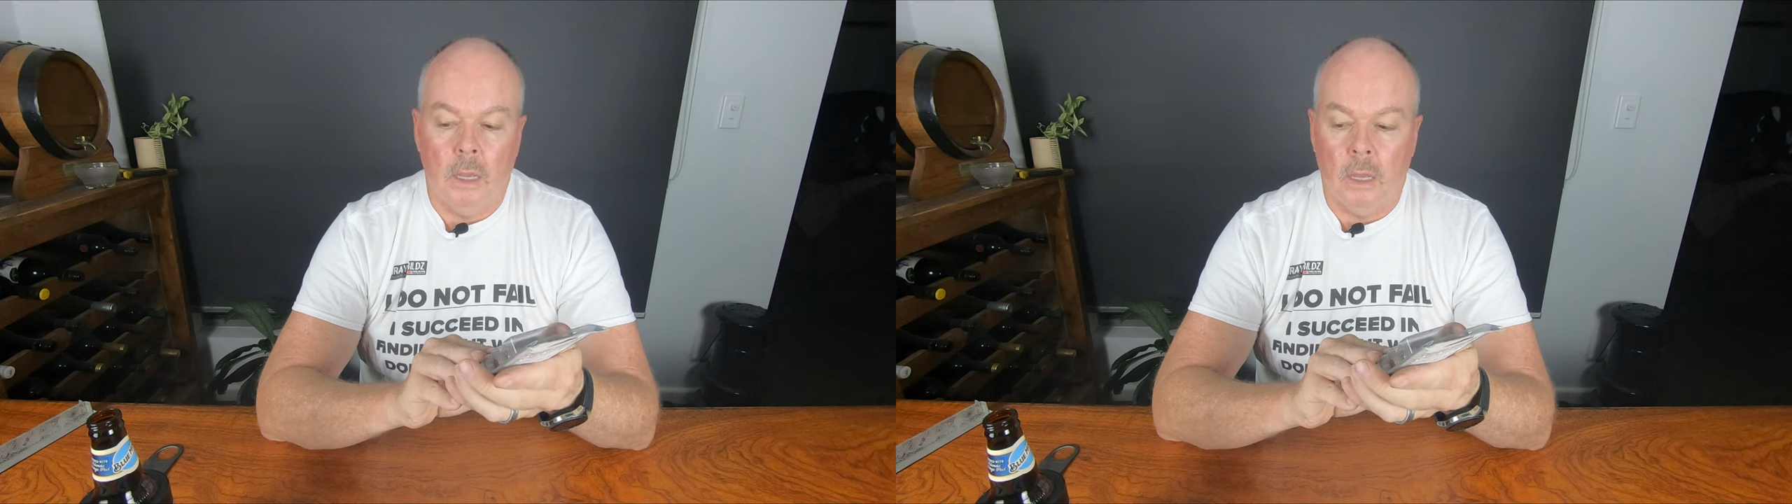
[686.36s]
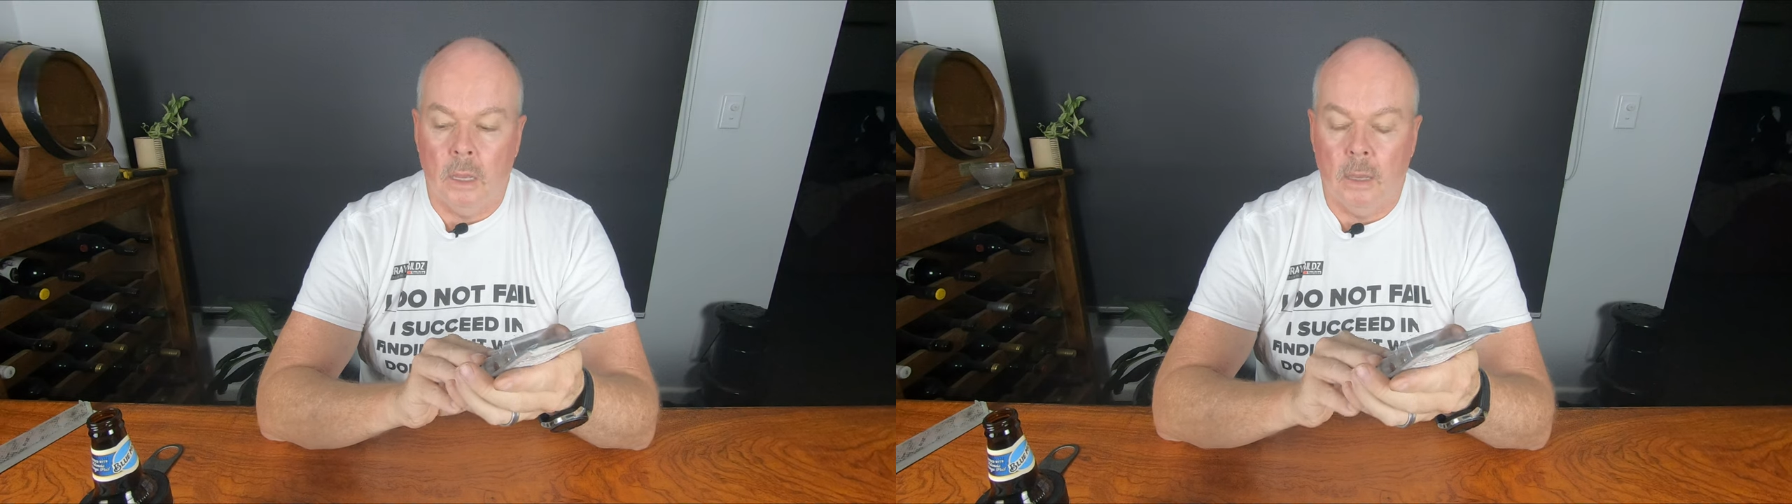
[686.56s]

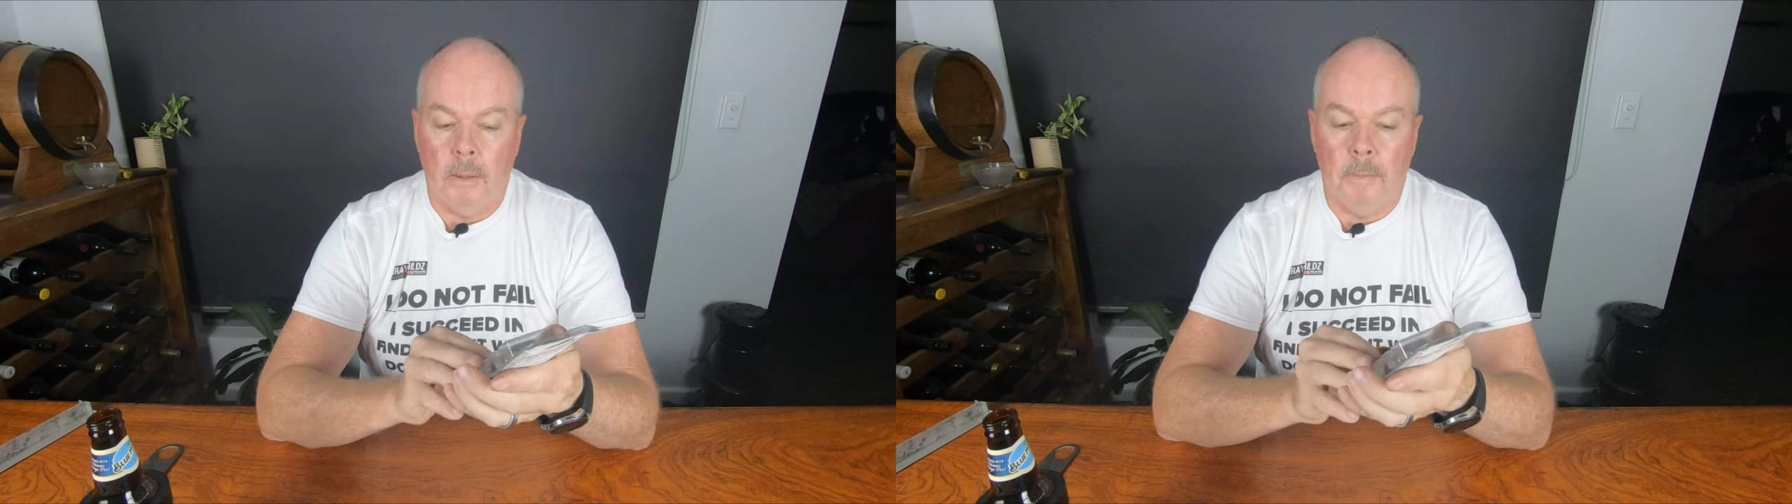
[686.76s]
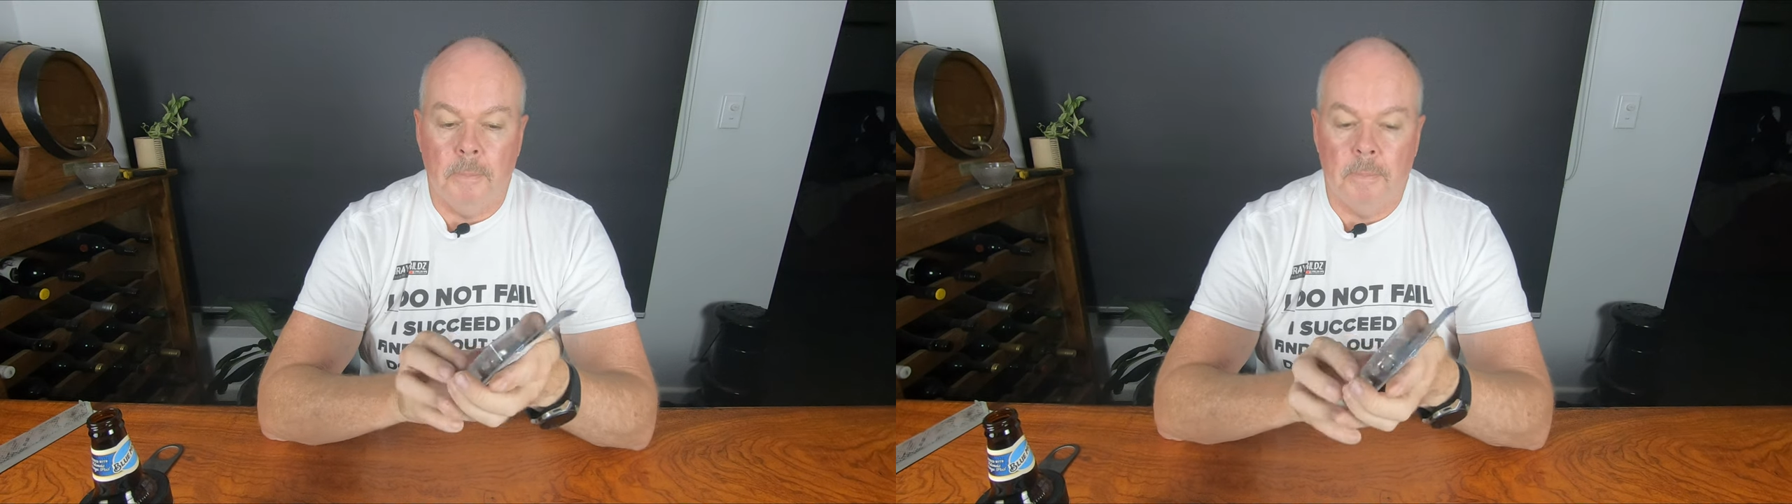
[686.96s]

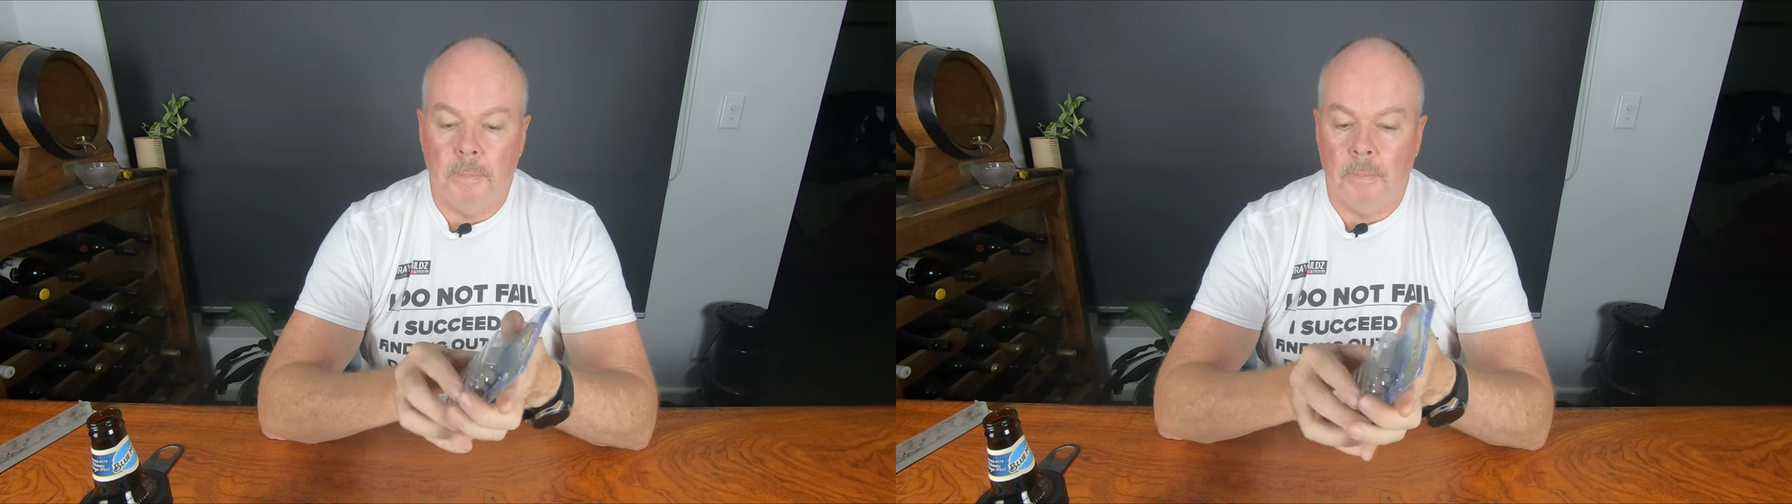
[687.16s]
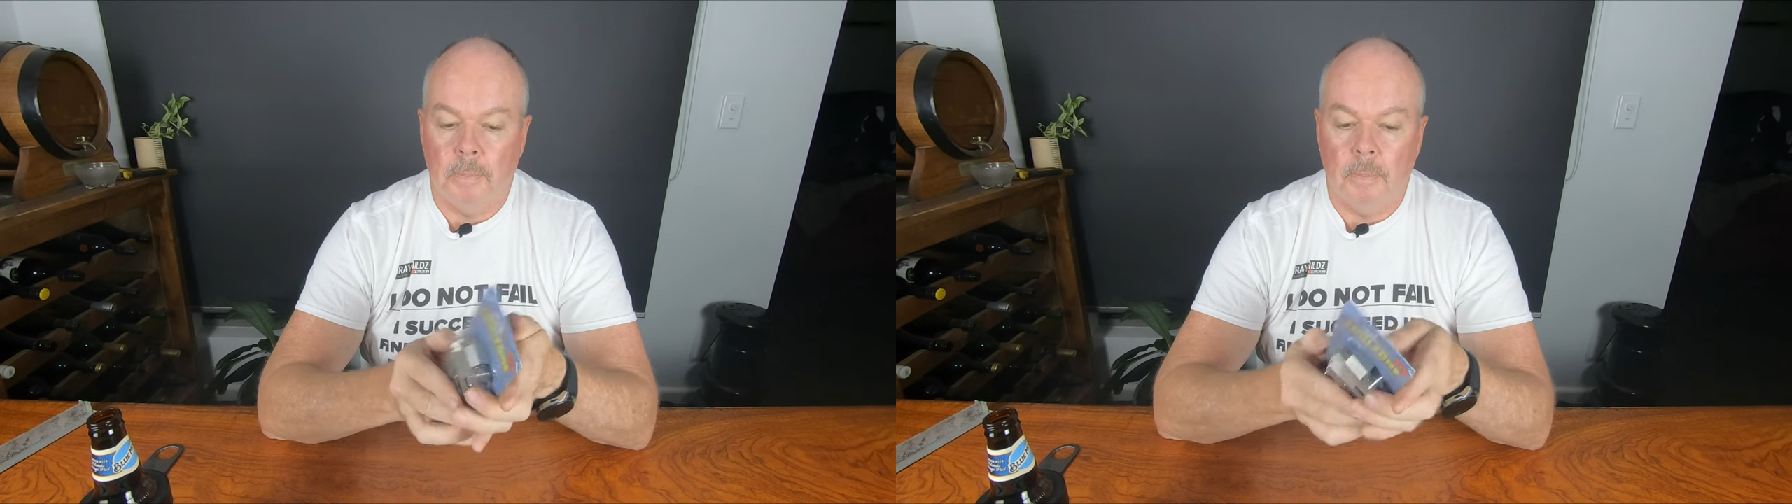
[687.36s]
Um,
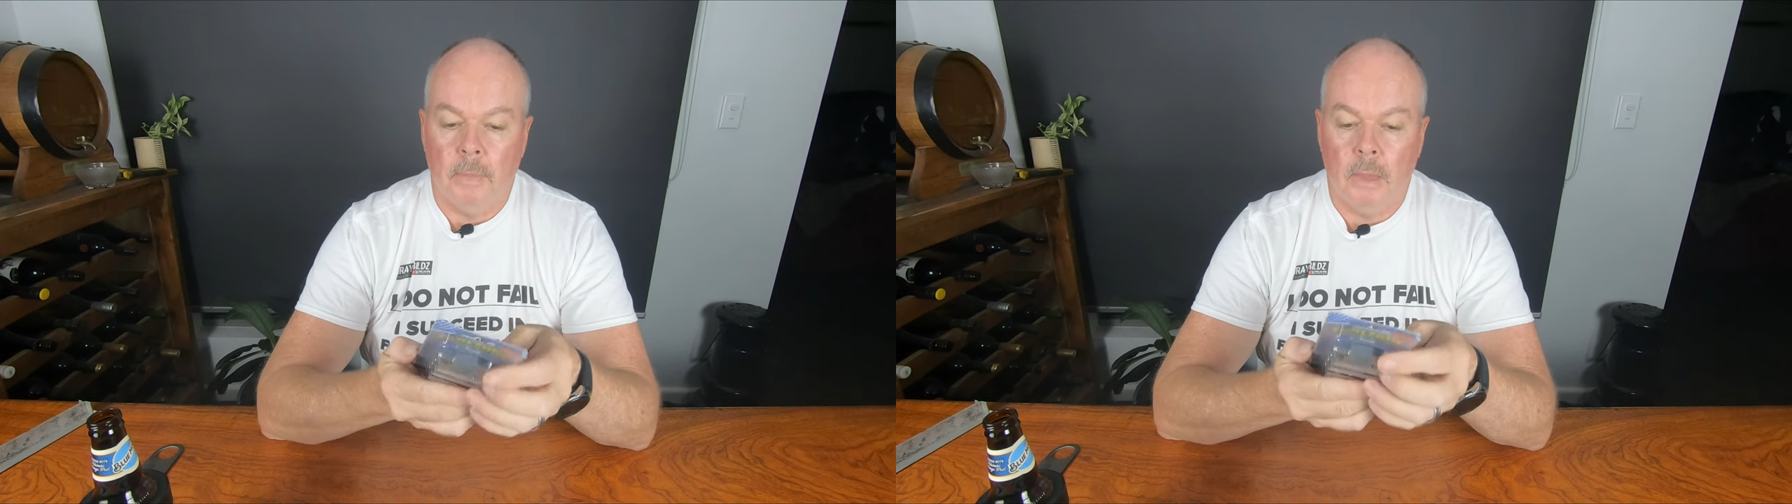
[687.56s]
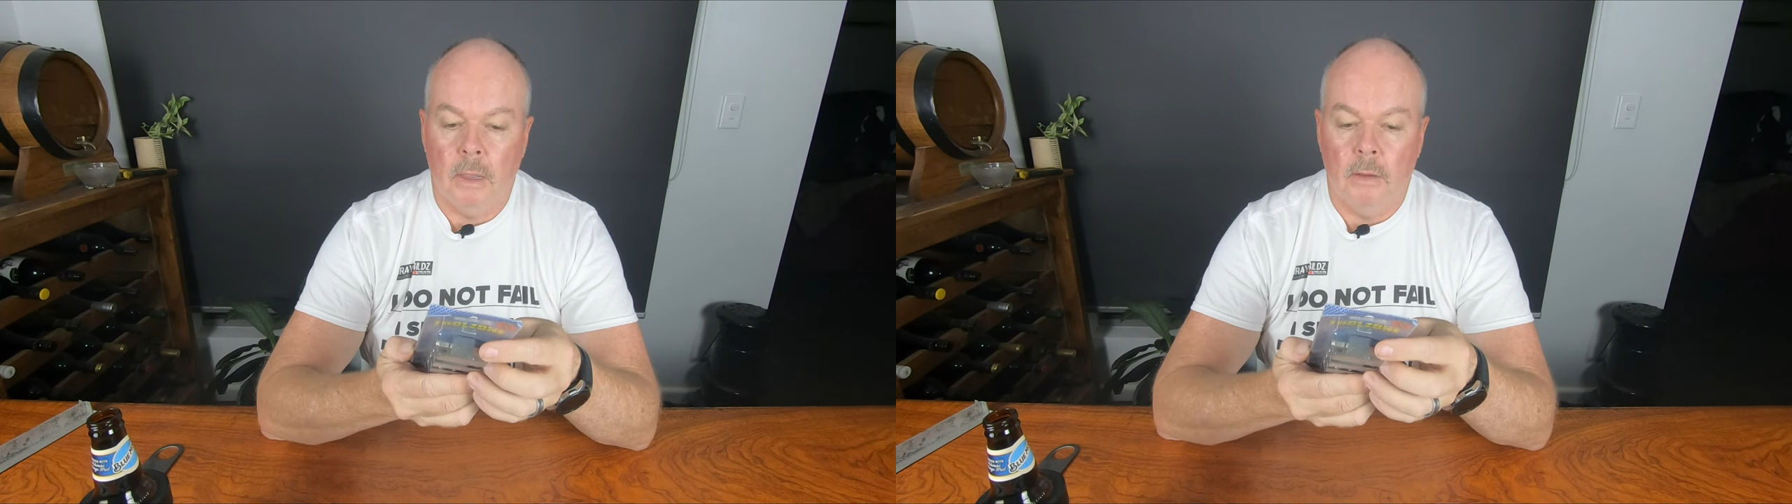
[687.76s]

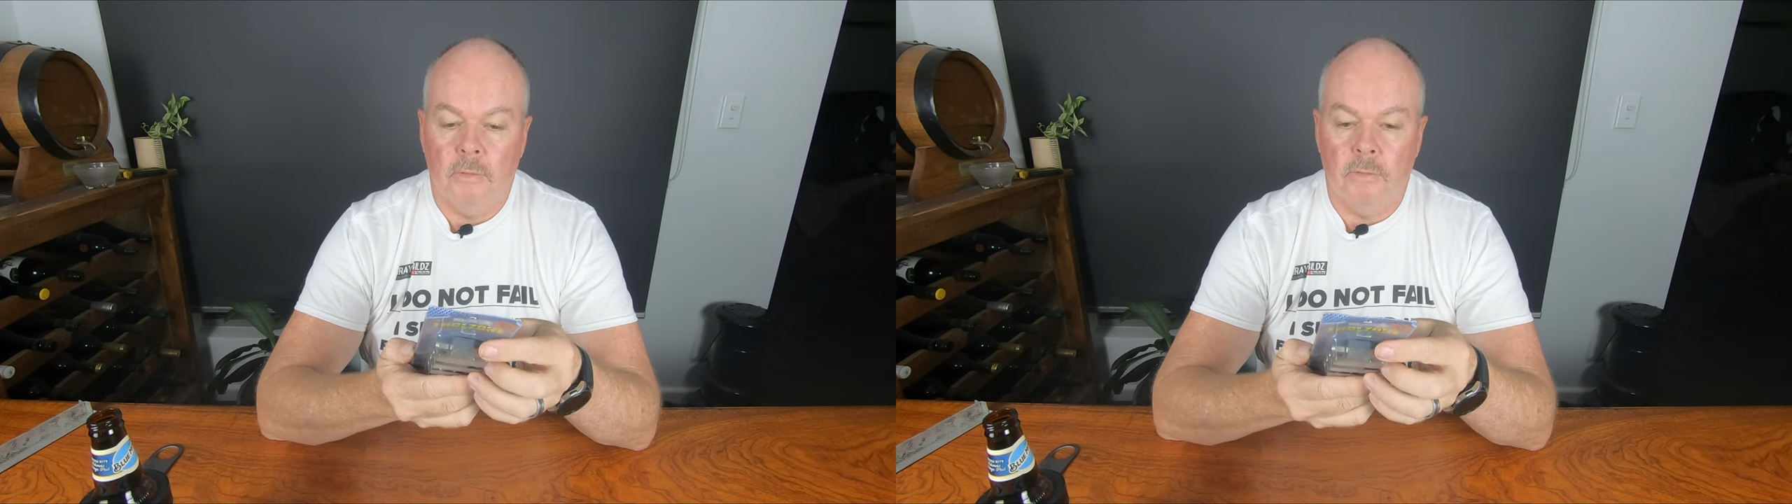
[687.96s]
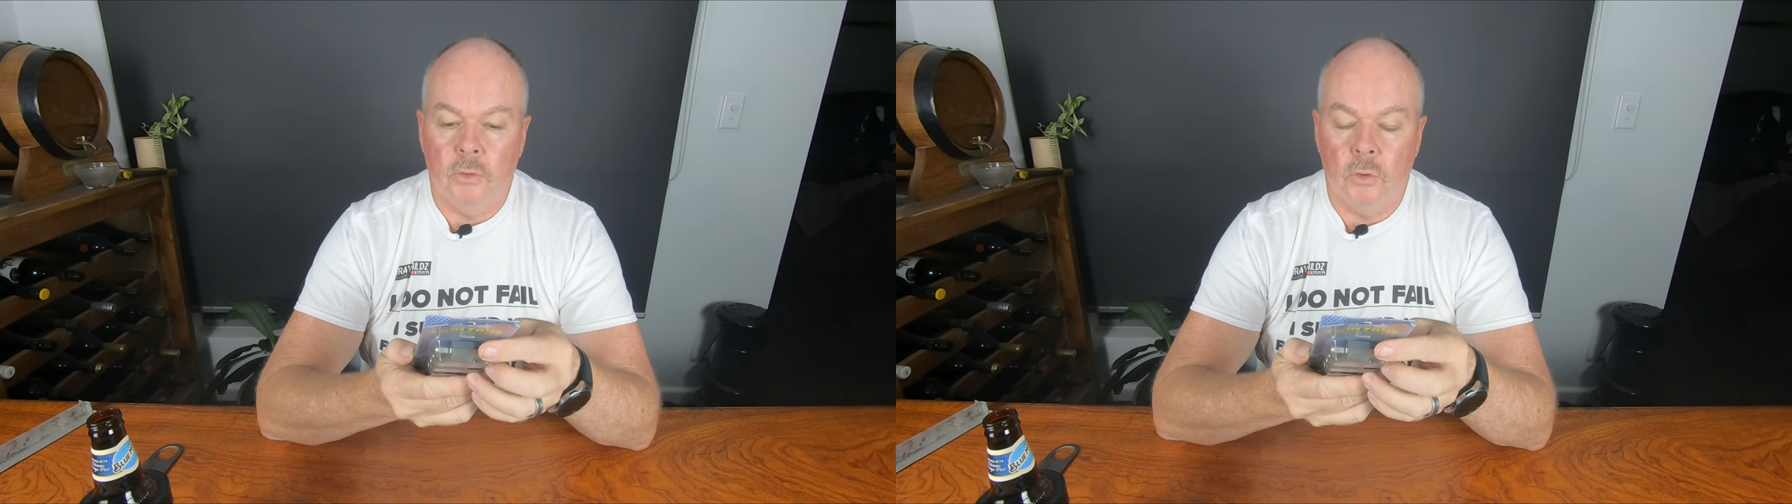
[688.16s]

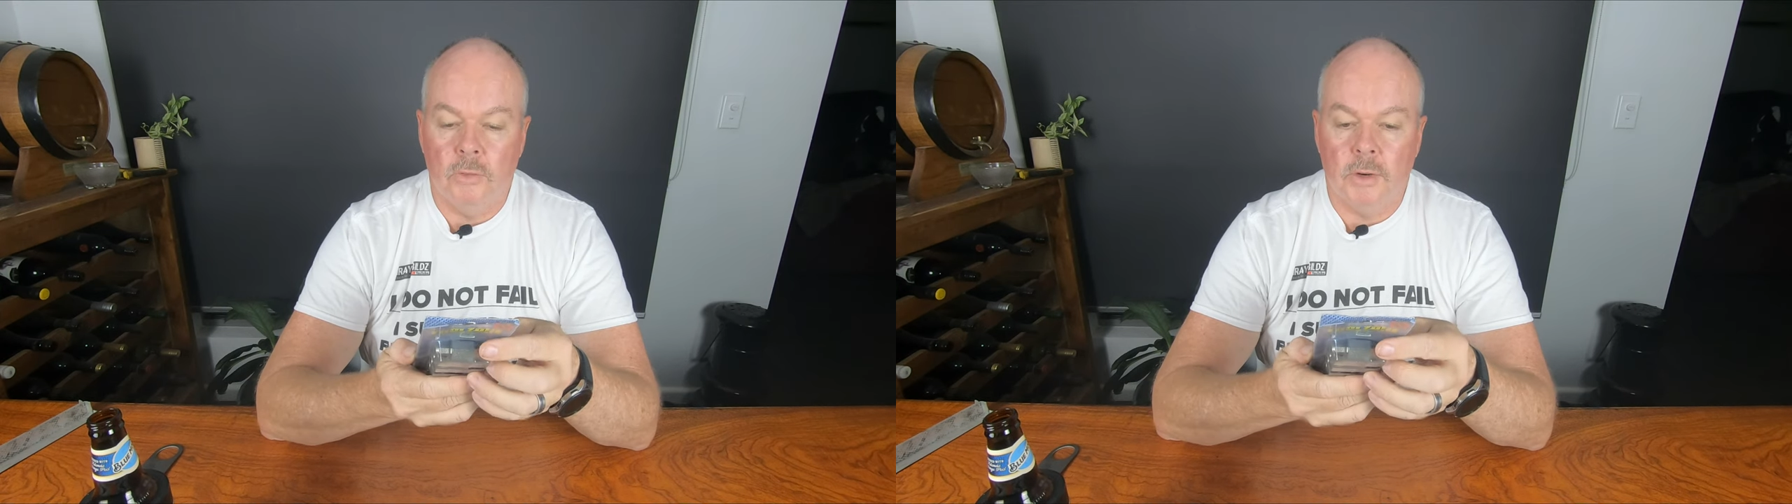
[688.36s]
for